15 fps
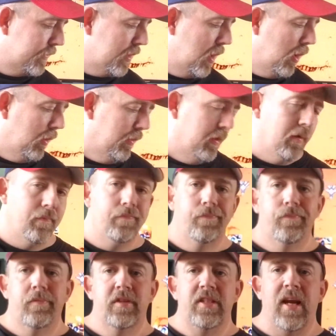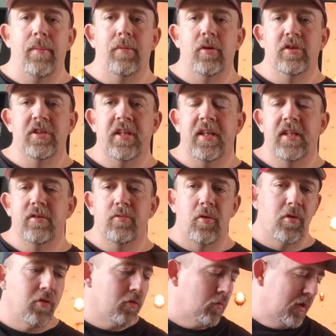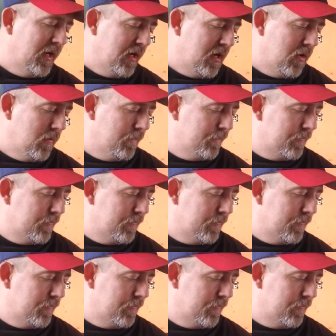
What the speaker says: all the sampler CDs for the 3DO.